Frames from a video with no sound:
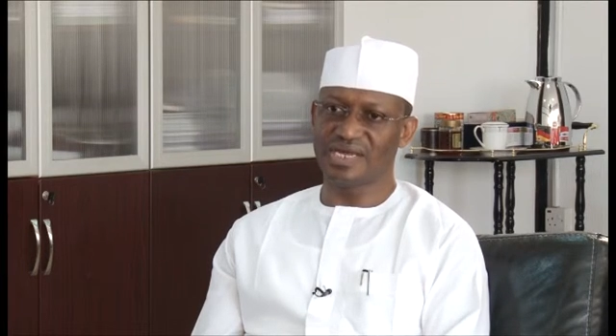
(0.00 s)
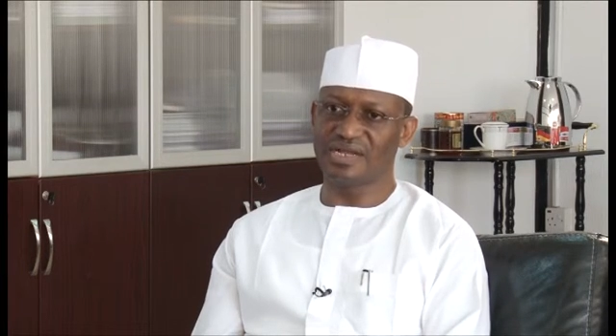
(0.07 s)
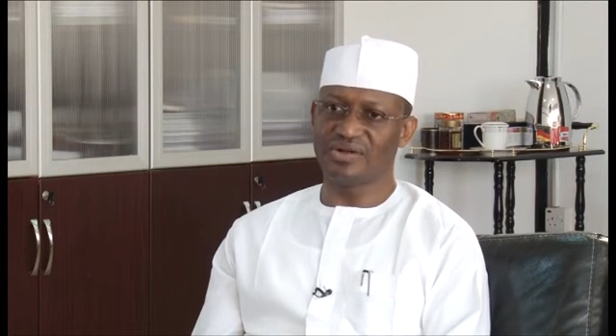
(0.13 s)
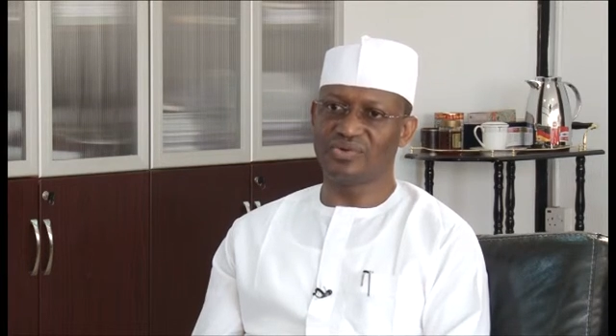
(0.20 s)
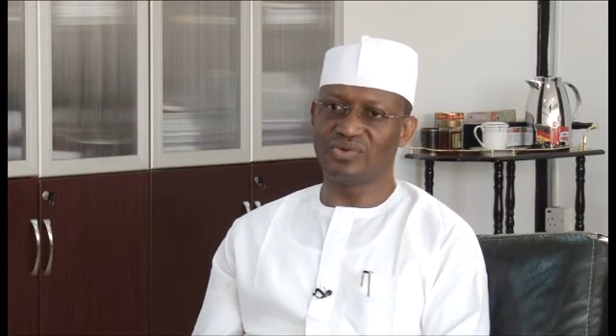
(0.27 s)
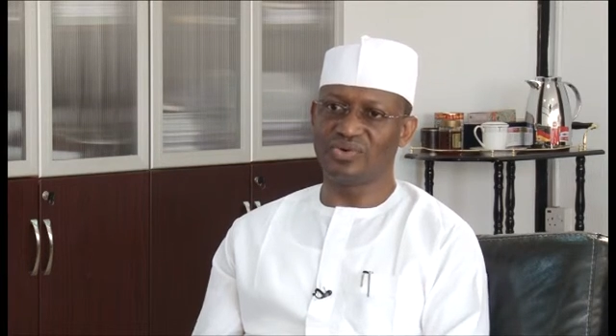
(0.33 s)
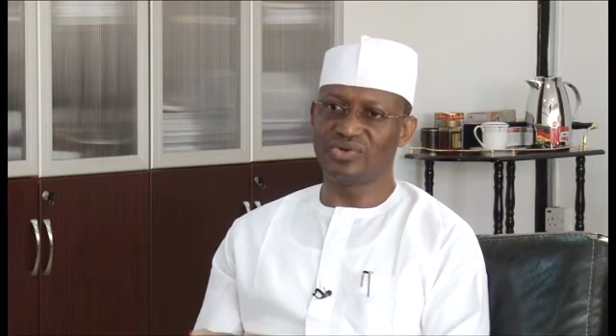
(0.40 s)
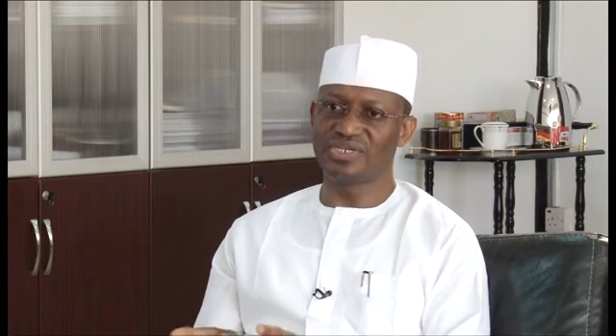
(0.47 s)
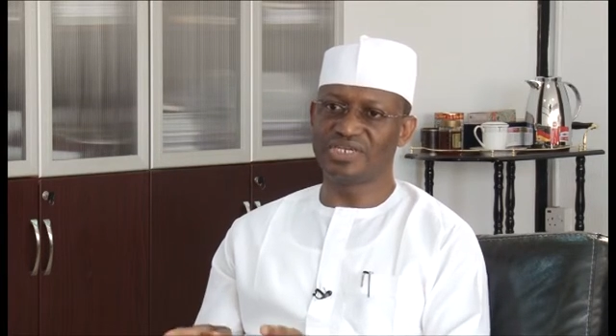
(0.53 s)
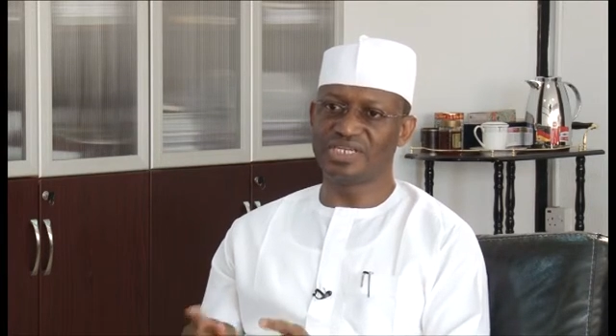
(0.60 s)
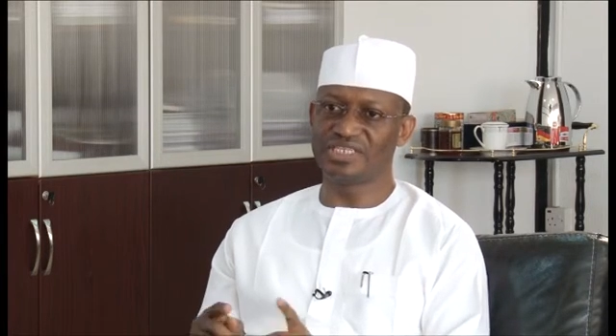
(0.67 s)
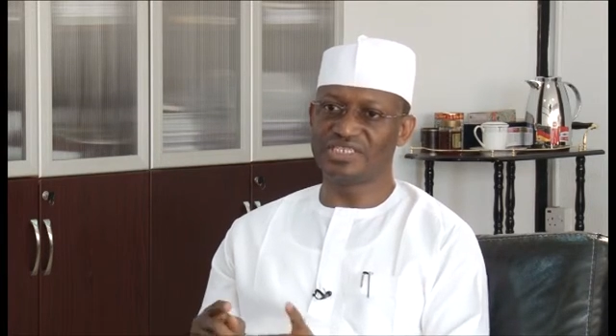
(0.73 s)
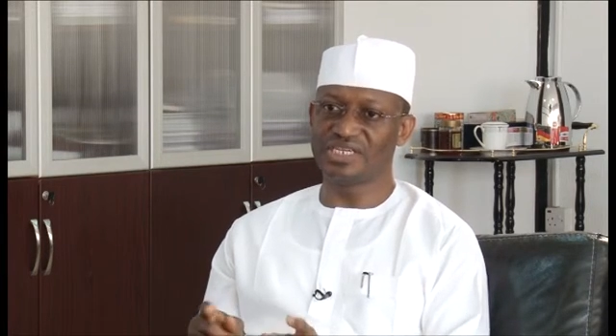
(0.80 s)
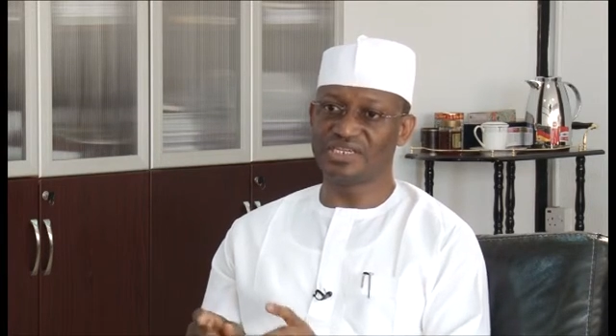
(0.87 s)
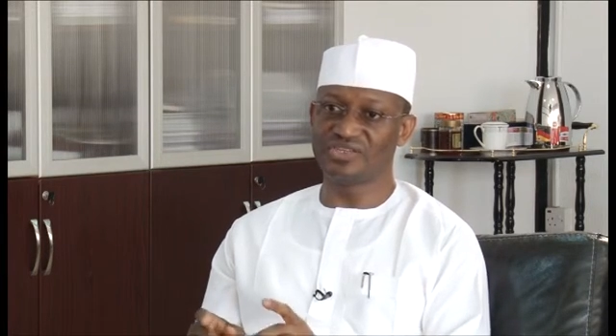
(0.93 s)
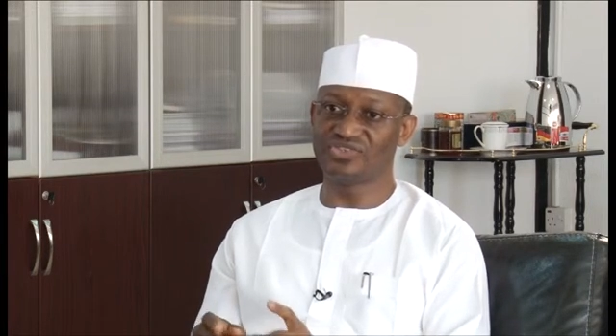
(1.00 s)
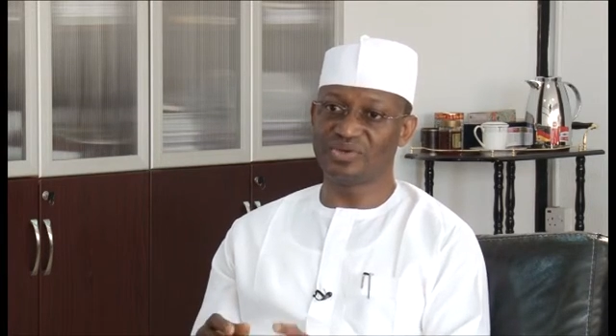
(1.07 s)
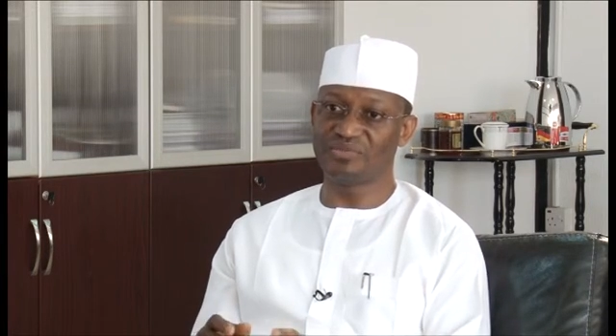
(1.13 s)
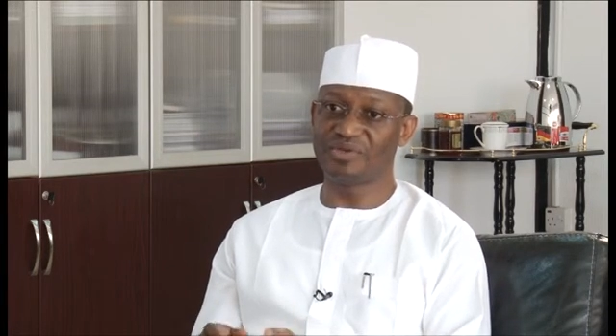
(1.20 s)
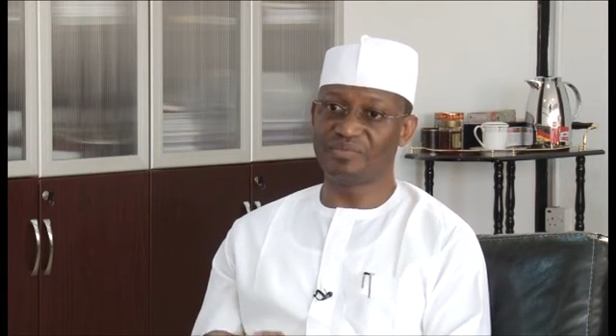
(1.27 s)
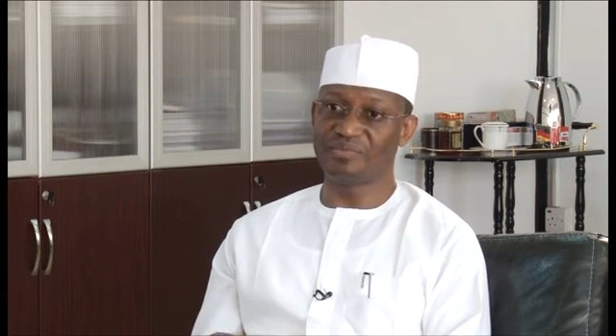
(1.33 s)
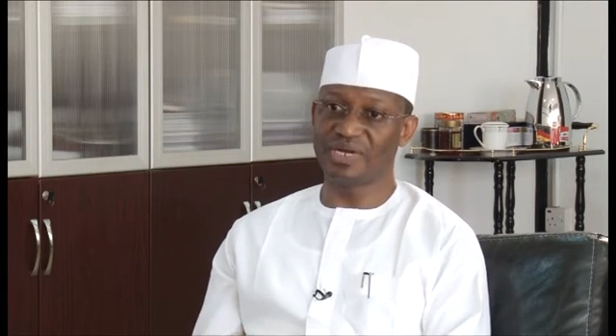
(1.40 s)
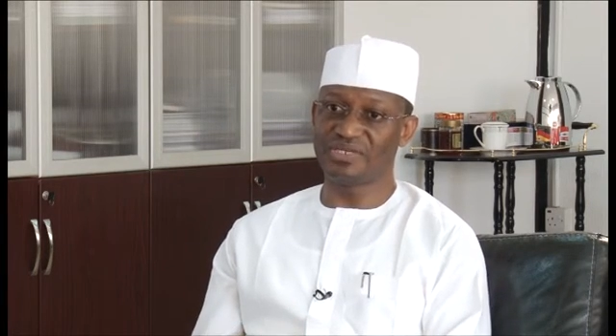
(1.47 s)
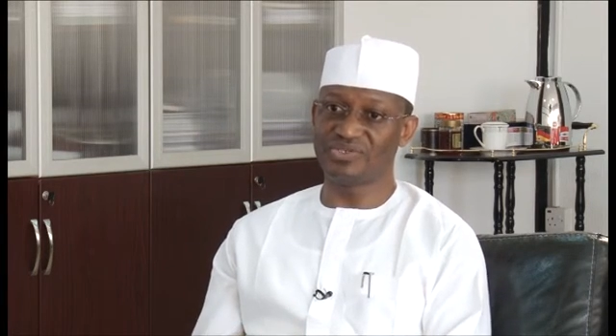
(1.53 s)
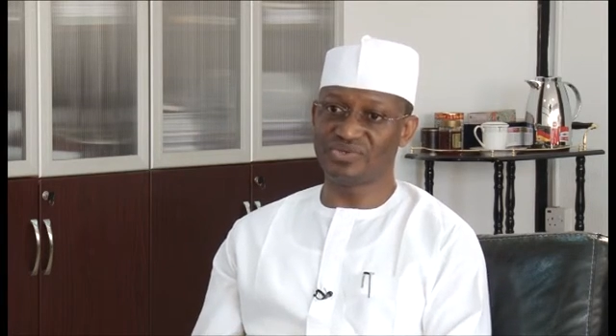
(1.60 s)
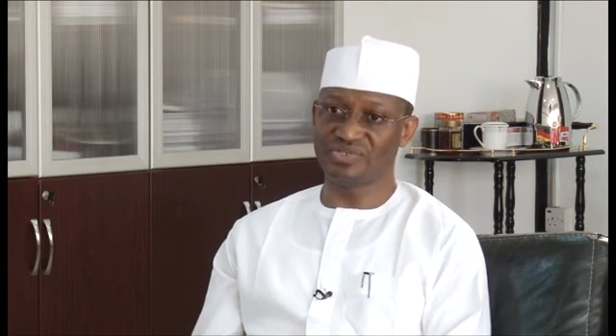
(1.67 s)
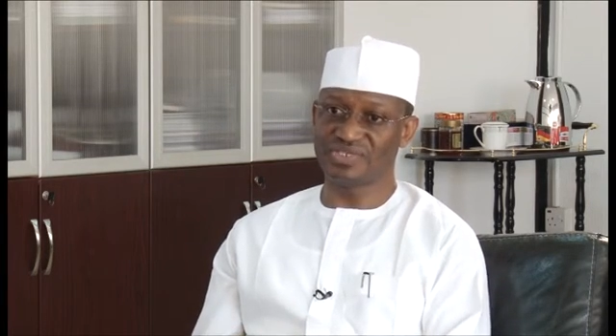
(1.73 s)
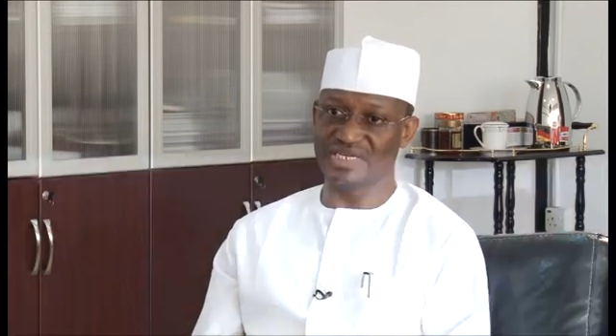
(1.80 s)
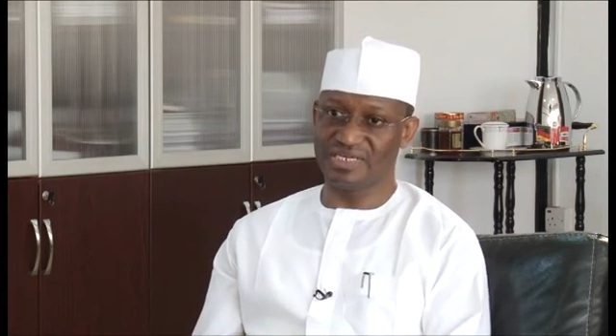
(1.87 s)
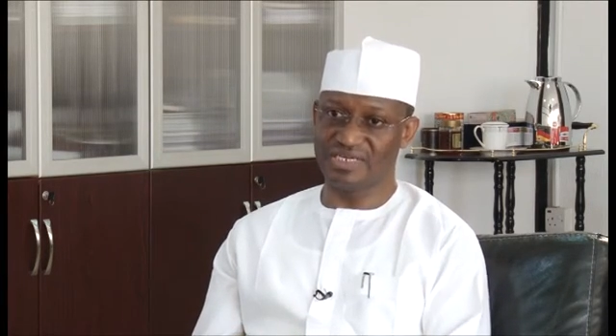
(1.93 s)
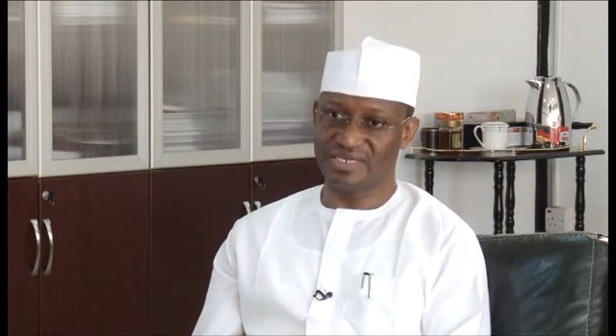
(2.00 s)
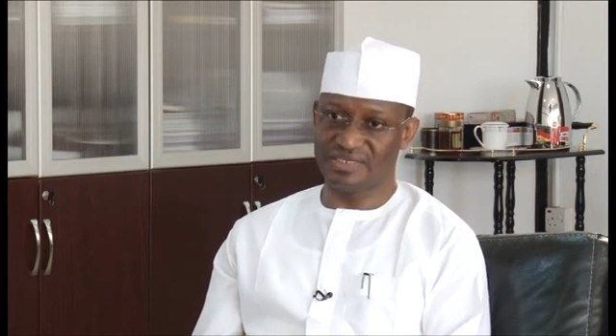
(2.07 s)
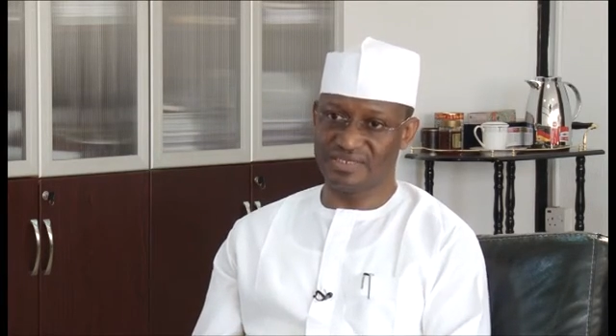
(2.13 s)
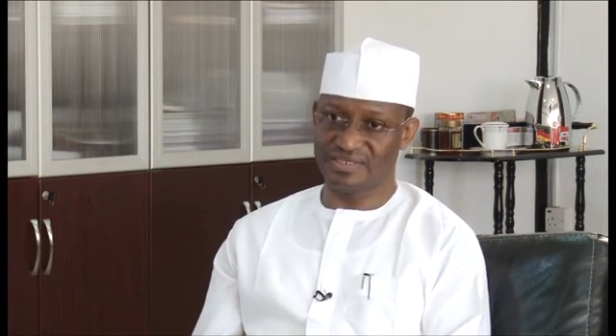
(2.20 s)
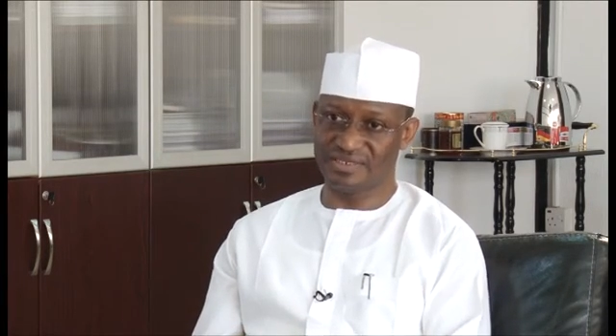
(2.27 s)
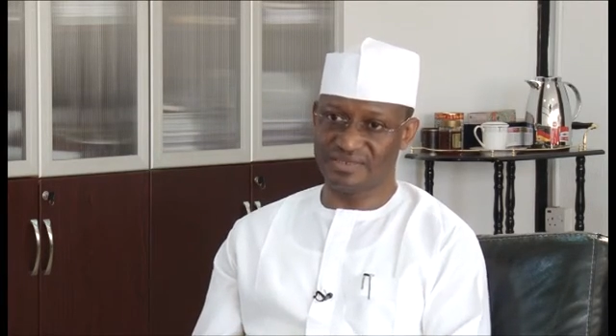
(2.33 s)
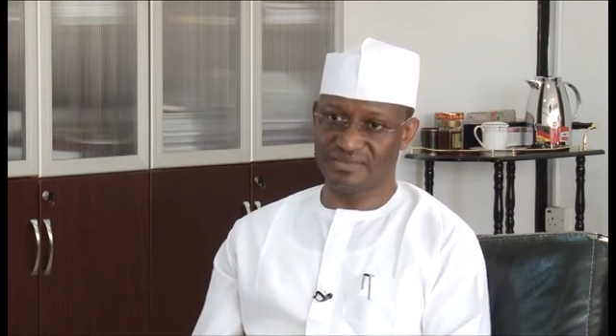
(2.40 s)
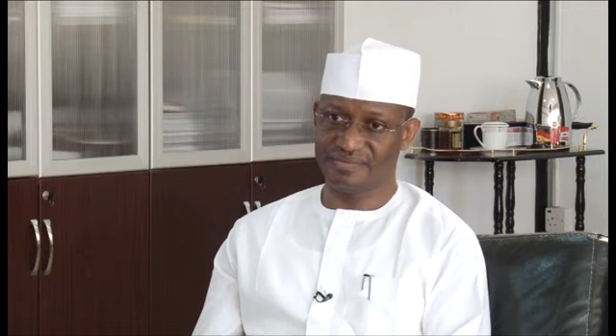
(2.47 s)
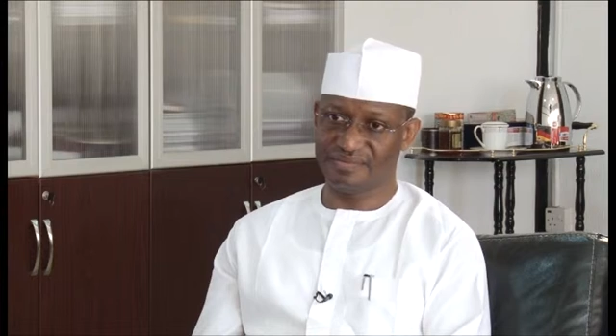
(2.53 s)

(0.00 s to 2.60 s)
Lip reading: and coordination in some departure centers,